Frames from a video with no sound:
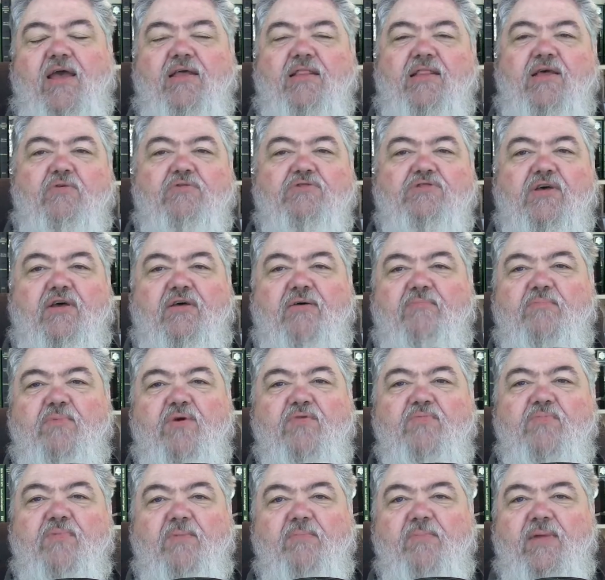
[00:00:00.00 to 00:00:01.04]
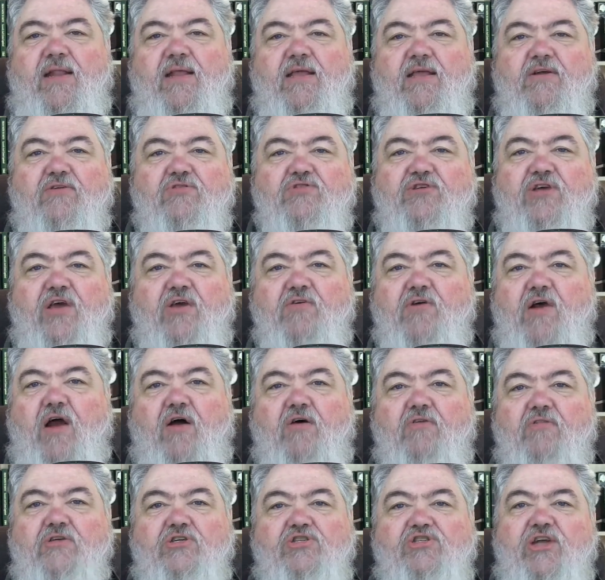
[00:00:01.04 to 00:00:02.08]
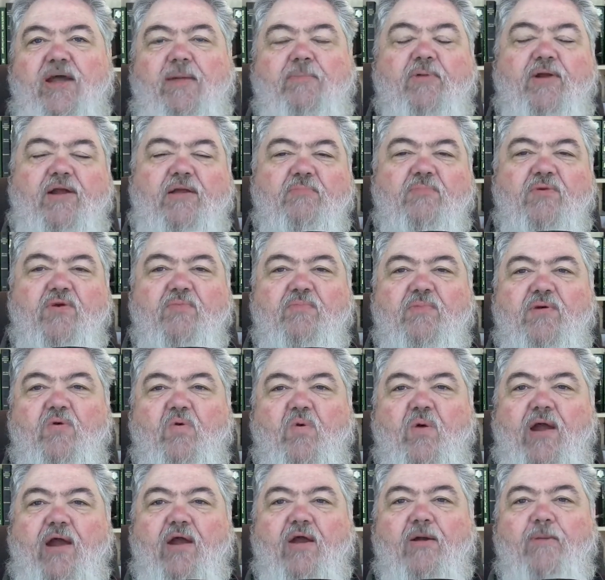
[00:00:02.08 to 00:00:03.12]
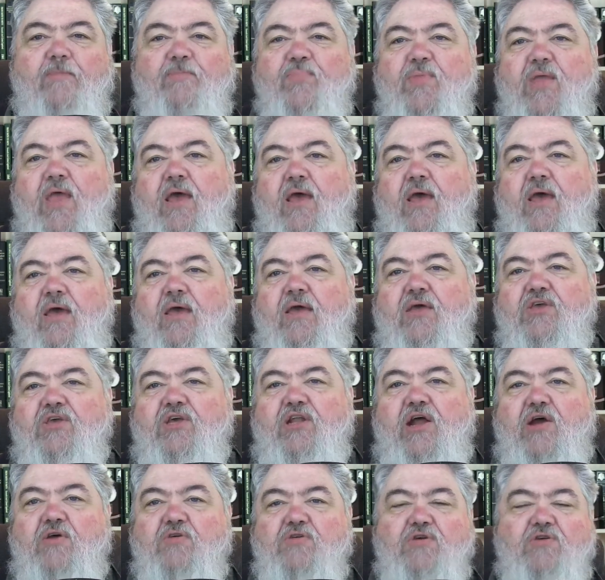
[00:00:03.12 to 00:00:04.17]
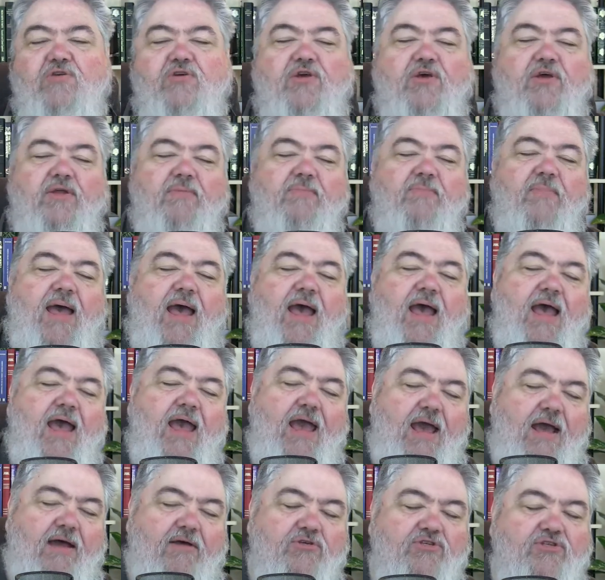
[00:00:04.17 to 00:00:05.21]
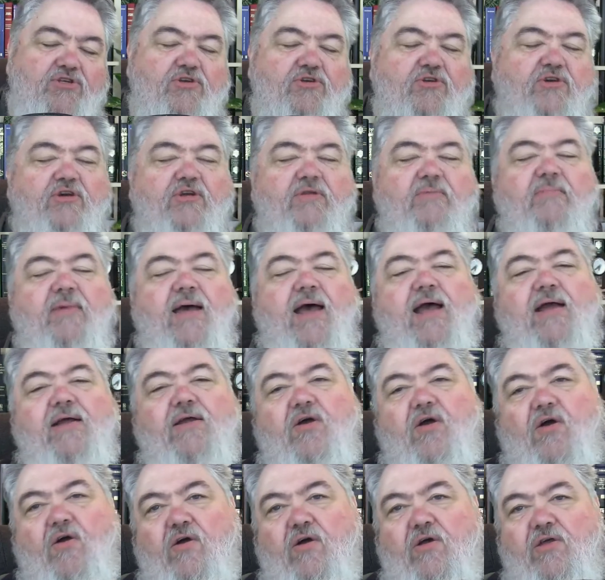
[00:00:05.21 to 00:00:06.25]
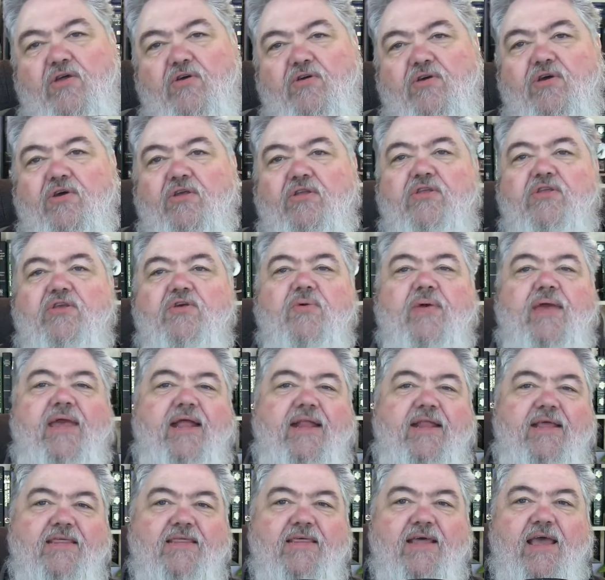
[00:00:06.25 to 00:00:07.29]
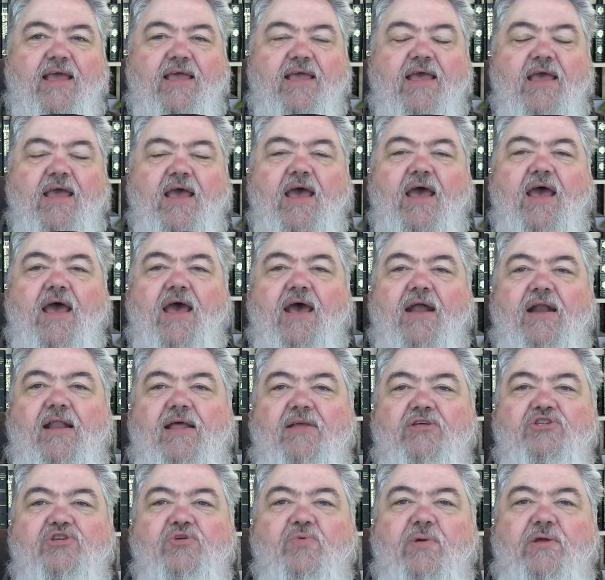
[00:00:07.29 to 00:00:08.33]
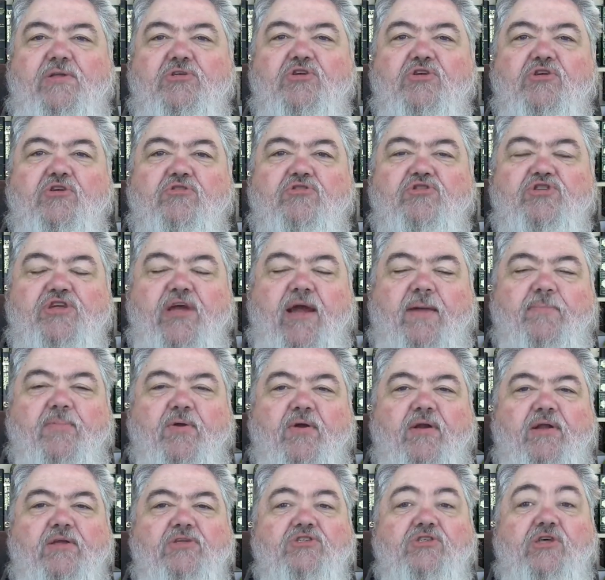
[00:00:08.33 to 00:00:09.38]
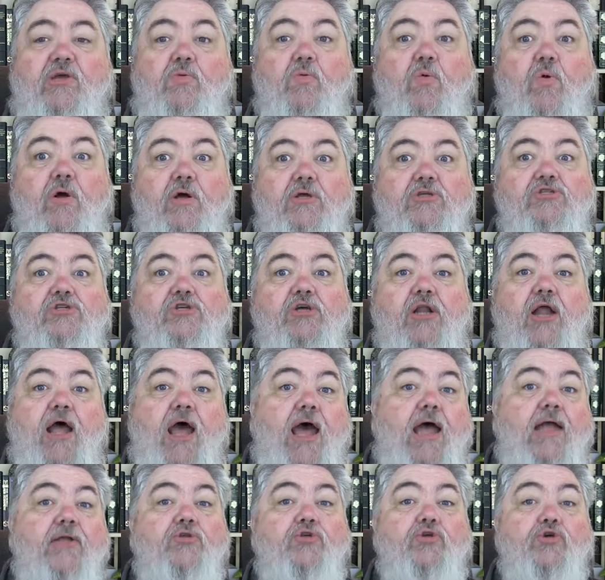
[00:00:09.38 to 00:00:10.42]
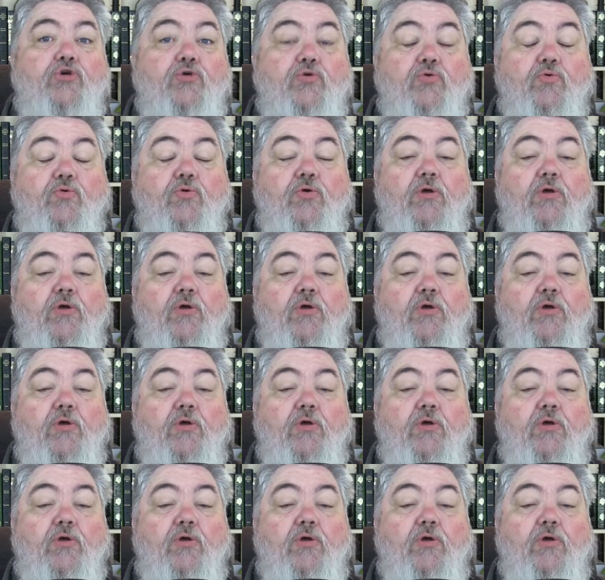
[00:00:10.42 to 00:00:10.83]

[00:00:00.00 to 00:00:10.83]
There was a movement many years ago called the shepherding movement where, you know, you couldn't buy a house, you couldn't buy a car, you couldn't do anything unless you went to your shepherd and said, what should I do?